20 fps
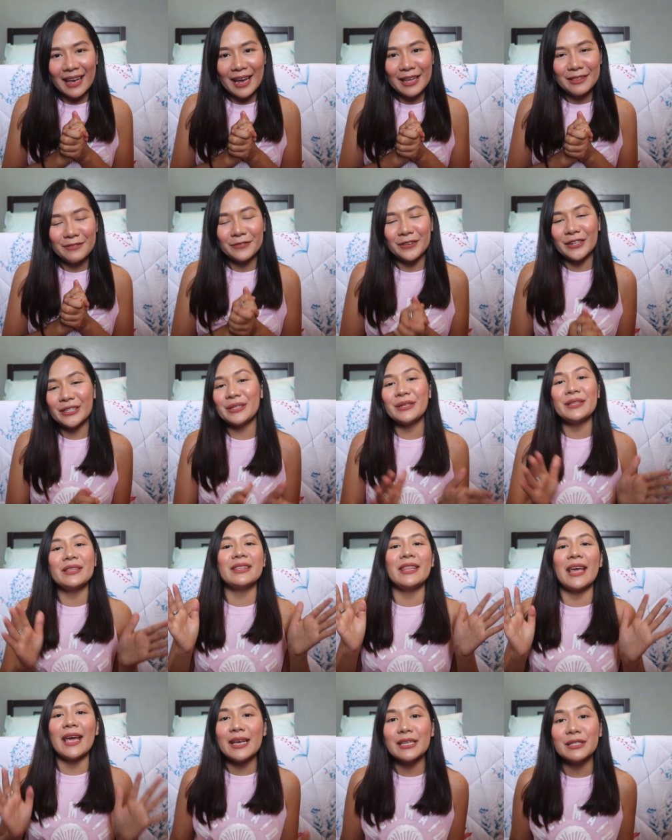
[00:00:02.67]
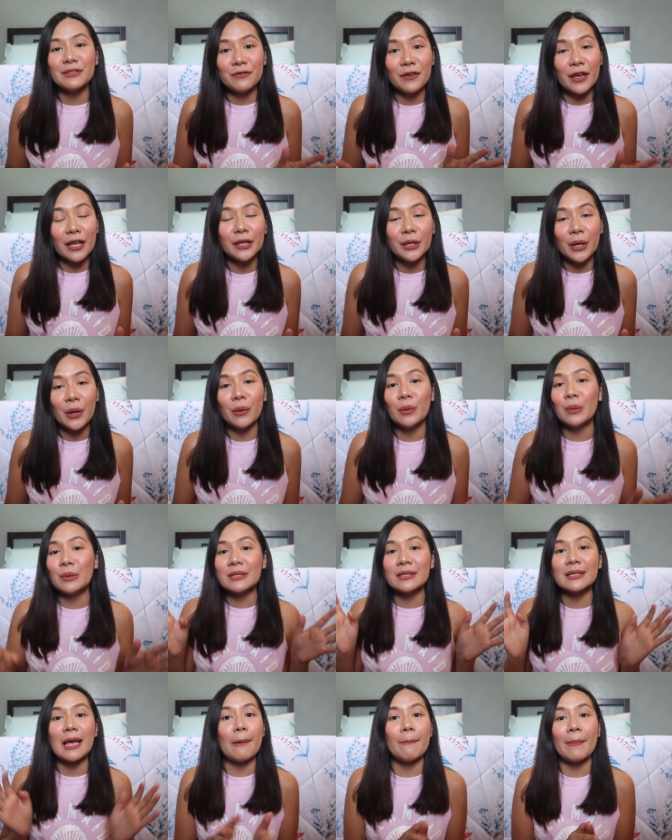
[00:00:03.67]
And for today's video,
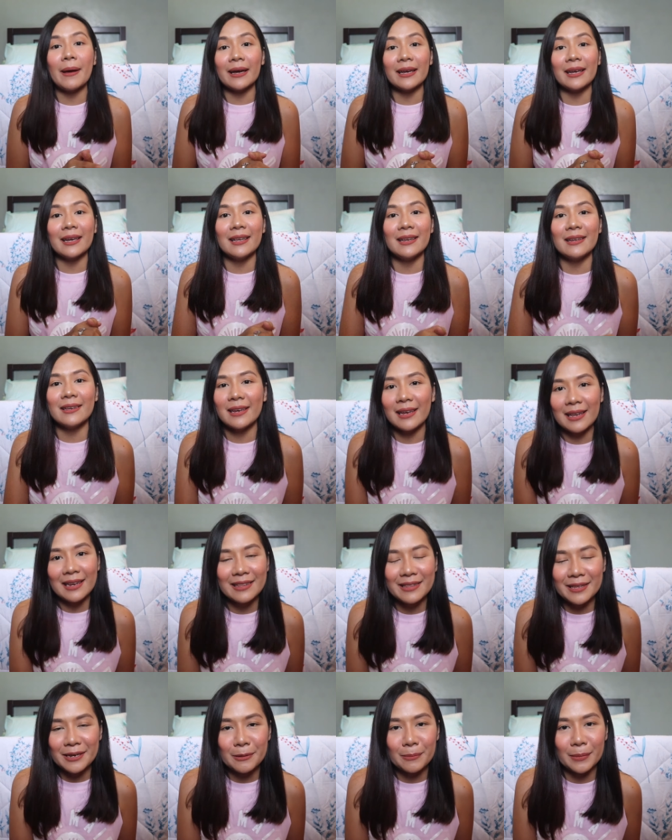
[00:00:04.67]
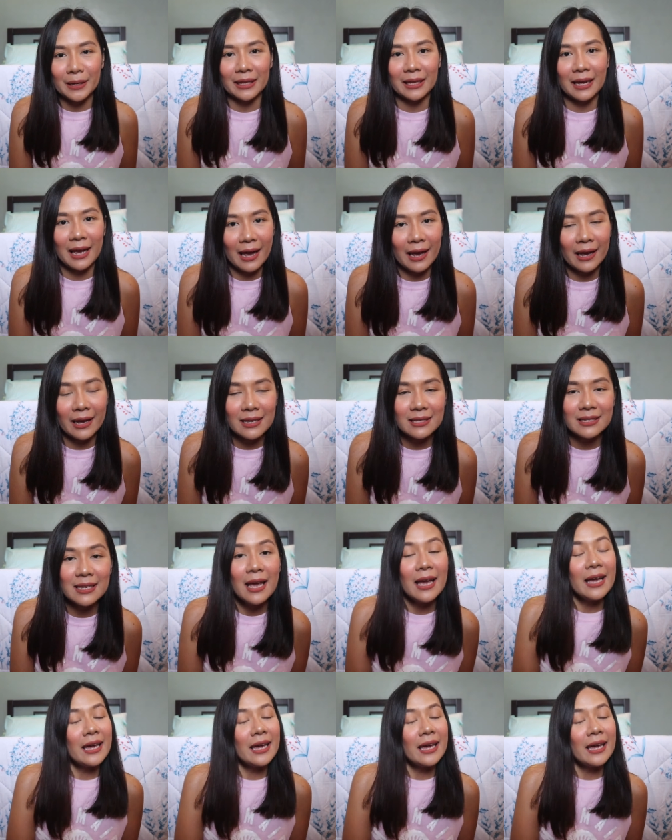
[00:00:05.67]
usapang kilikili na naman, guys.